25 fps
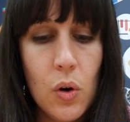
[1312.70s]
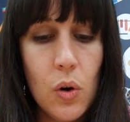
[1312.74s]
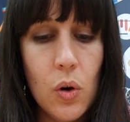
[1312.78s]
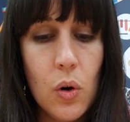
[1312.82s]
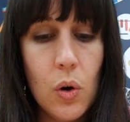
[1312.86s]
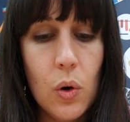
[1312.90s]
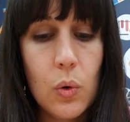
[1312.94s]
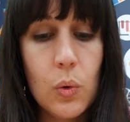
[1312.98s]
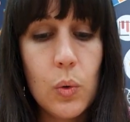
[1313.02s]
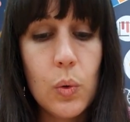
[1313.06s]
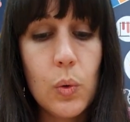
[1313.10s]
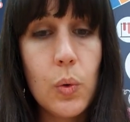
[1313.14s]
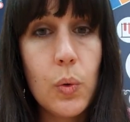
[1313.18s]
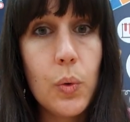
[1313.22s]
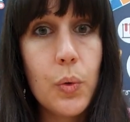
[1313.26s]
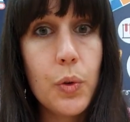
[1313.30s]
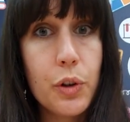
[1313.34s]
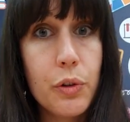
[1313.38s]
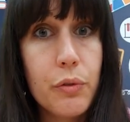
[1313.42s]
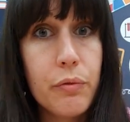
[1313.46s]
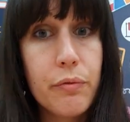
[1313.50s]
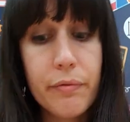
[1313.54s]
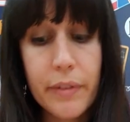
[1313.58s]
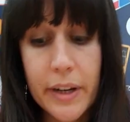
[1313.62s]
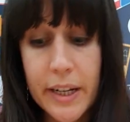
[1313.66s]
or the
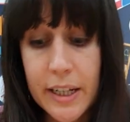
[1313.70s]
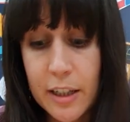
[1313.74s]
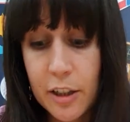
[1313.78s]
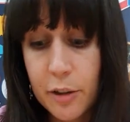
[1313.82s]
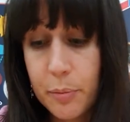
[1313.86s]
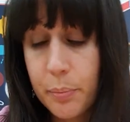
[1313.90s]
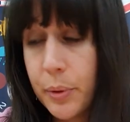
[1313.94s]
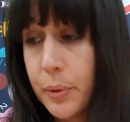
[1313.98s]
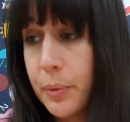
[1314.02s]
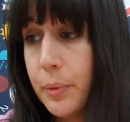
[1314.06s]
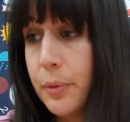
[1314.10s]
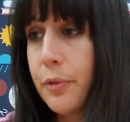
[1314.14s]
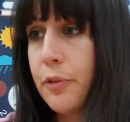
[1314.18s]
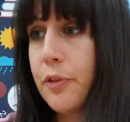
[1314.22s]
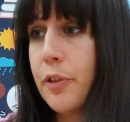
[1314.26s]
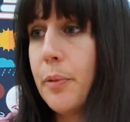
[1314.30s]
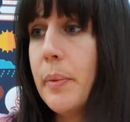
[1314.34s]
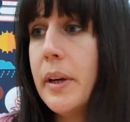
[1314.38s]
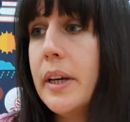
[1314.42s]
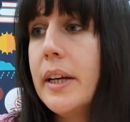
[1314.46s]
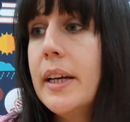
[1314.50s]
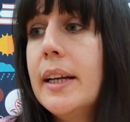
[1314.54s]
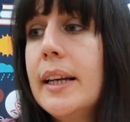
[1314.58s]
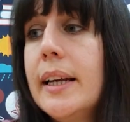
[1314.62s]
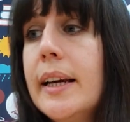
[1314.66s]
ring pull from
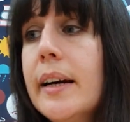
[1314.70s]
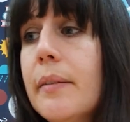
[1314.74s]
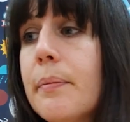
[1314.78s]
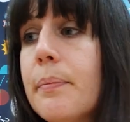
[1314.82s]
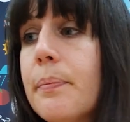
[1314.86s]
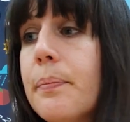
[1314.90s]
earlier.